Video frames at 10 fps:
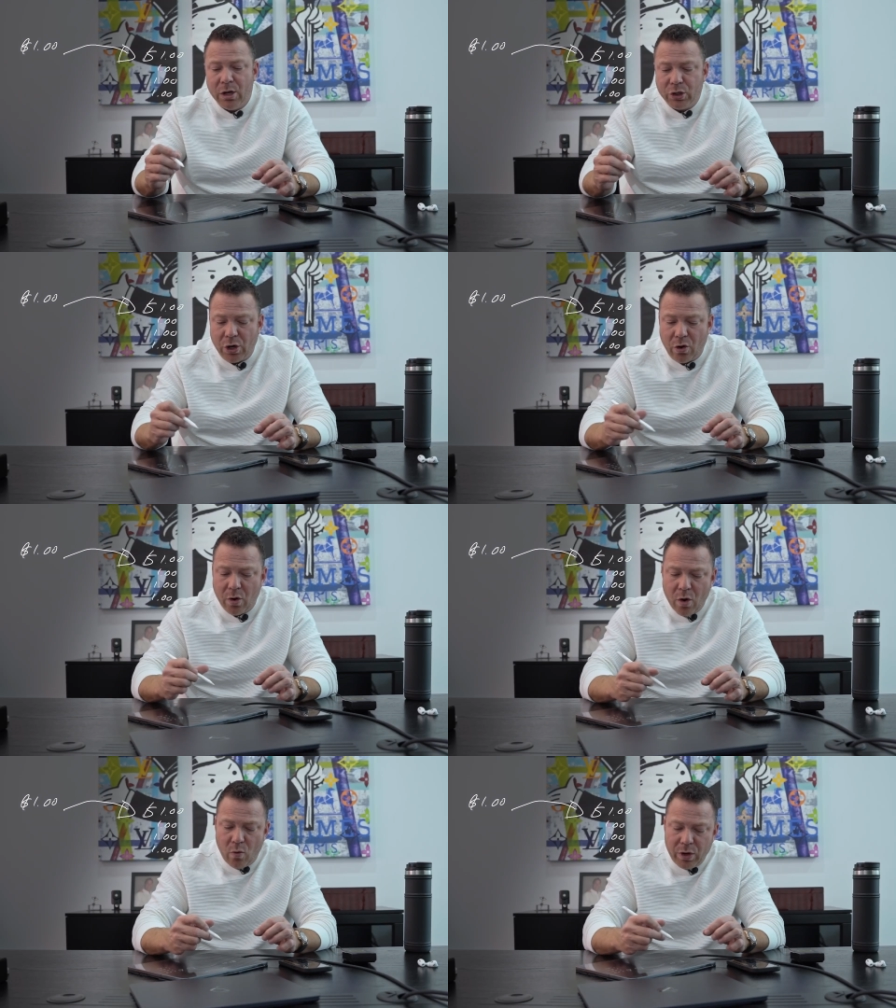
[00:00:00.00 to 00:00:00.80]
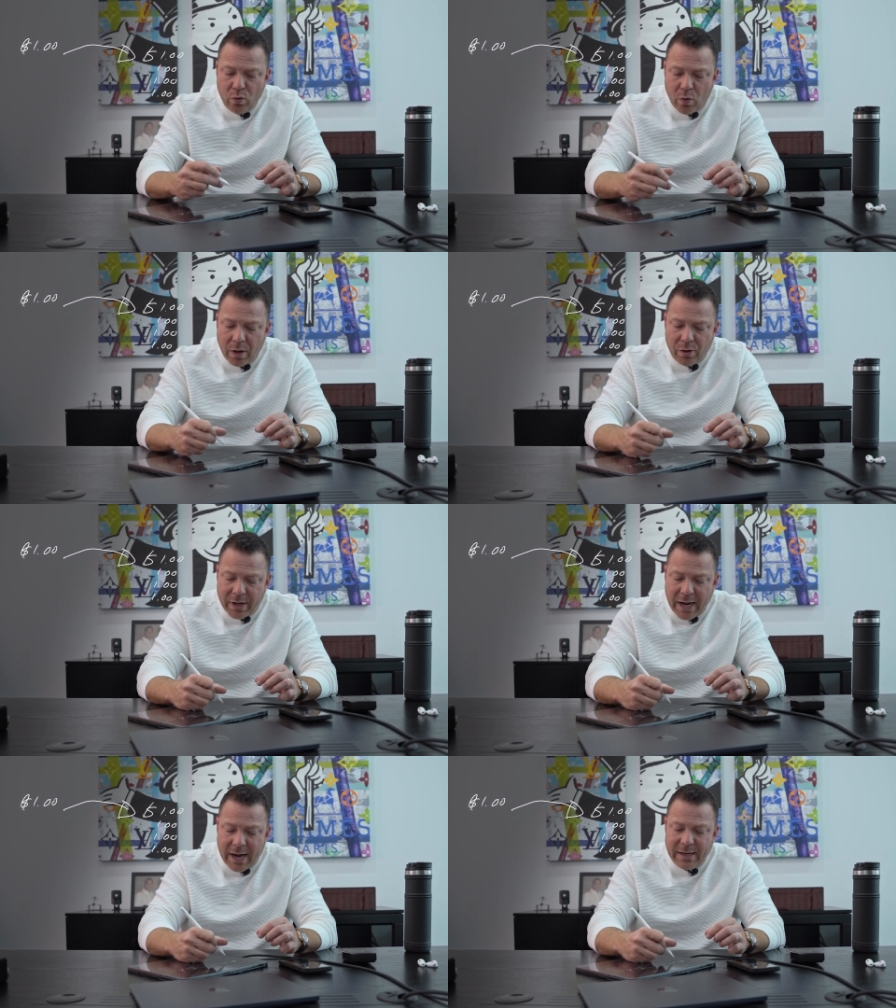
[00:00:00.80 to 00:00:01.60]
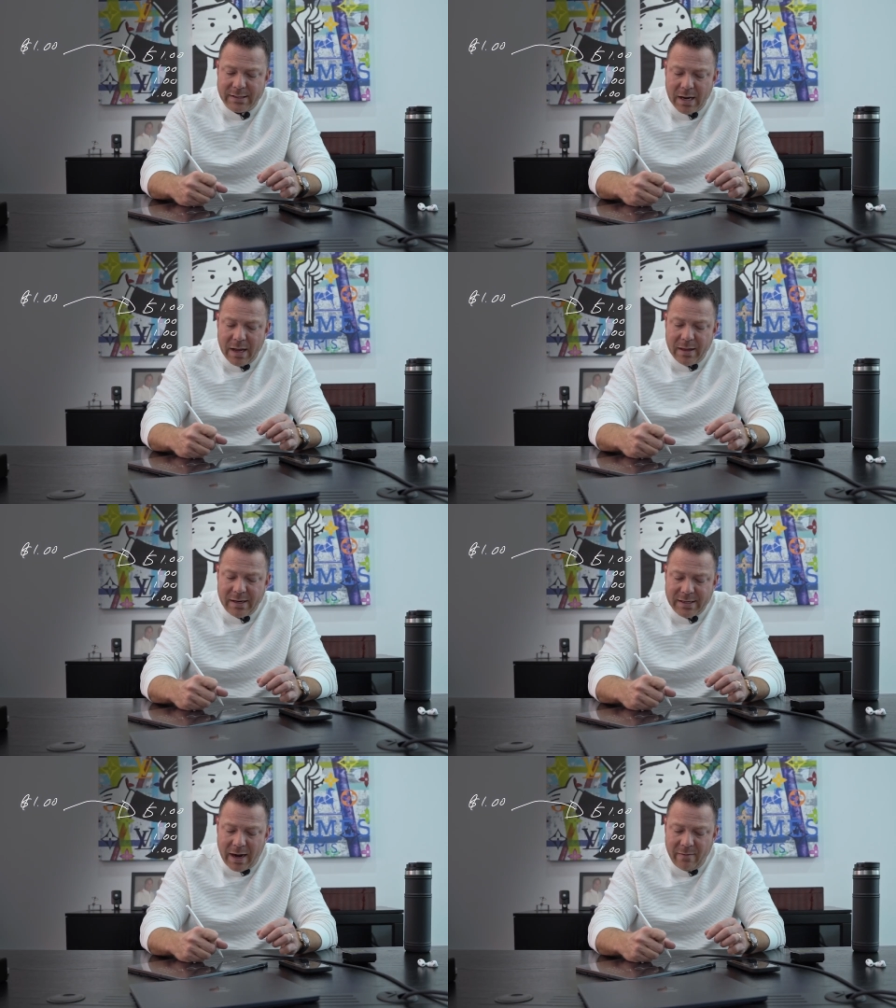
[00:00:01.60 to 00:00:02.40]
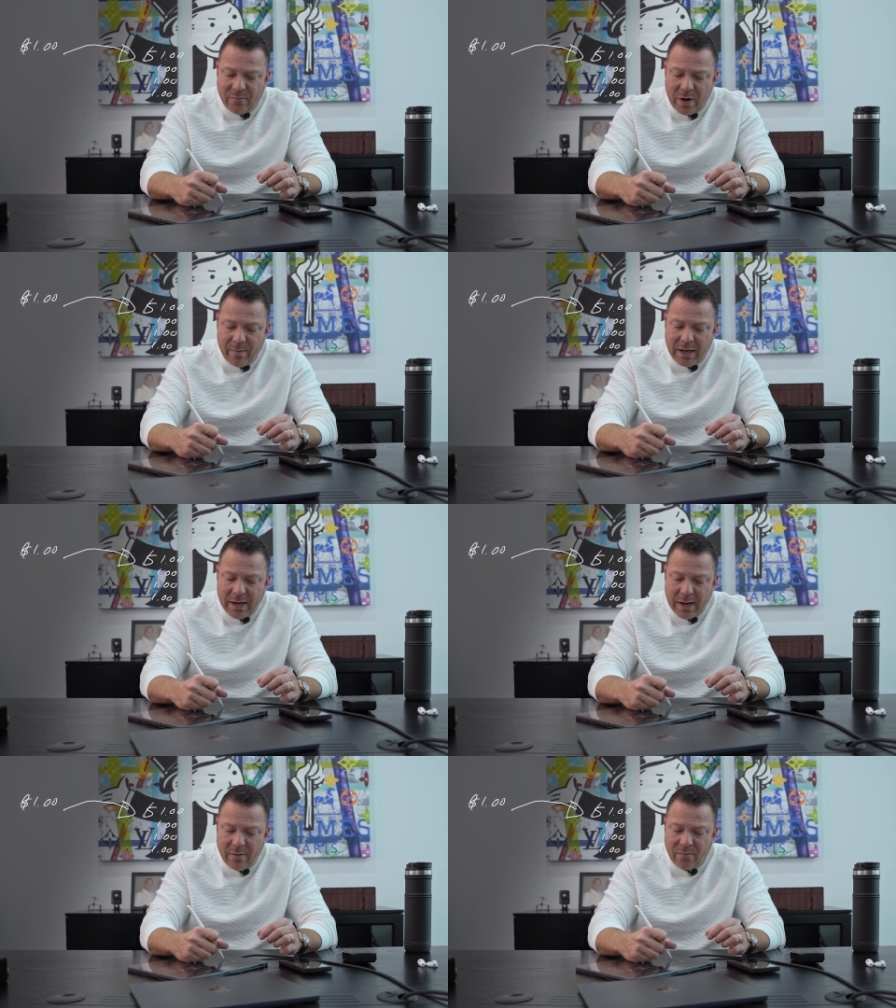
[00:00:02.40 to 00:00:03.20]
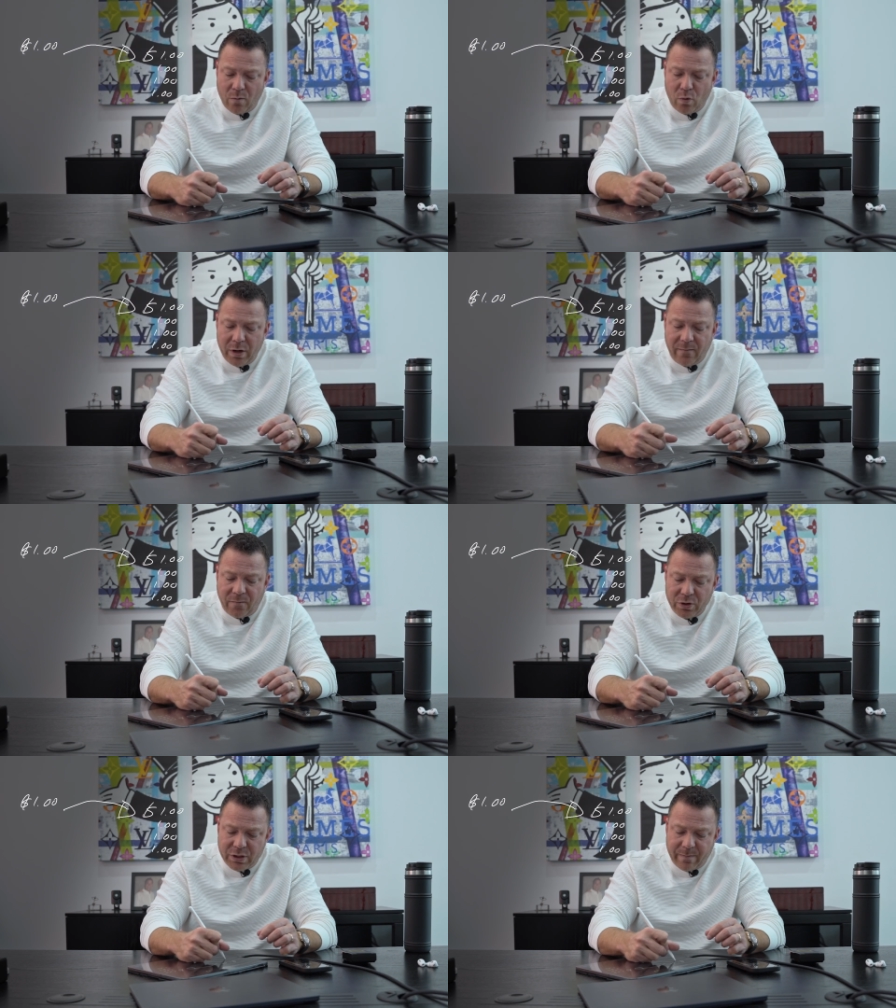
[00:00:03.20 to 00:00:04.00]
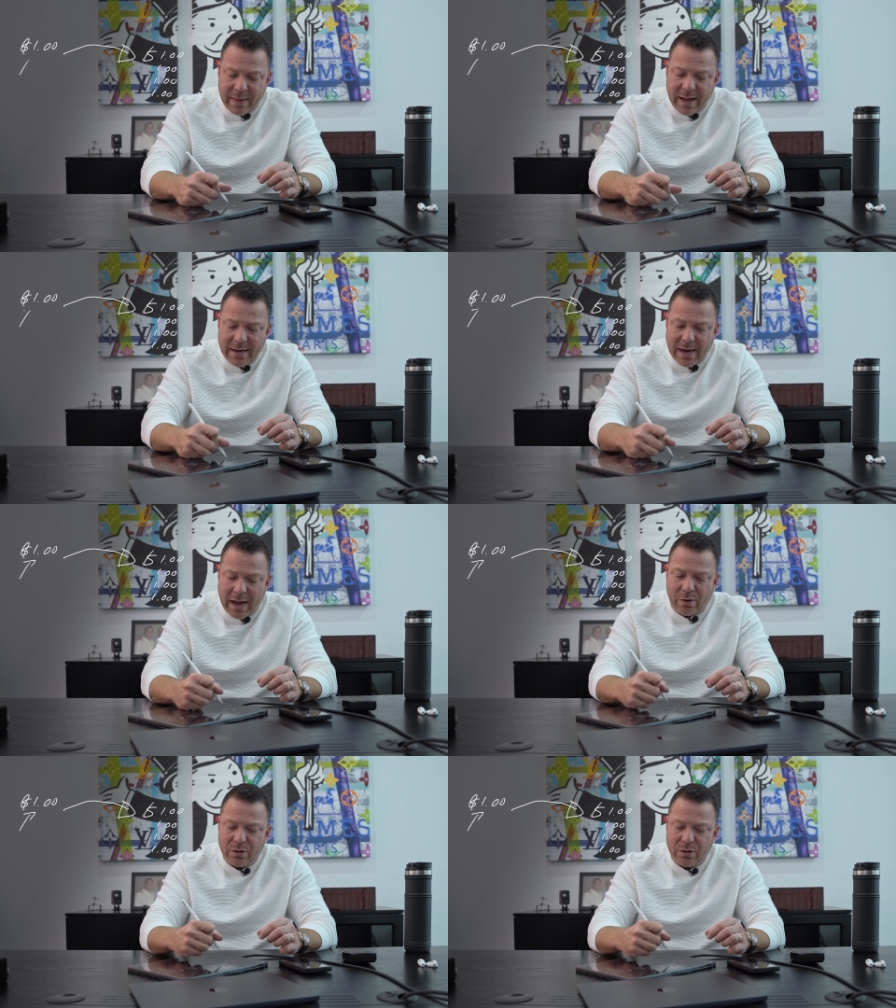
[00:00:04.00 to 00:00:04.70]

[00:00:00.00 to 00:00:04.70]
So what you want to look at is the time frame, again, from when you first spend that dollar.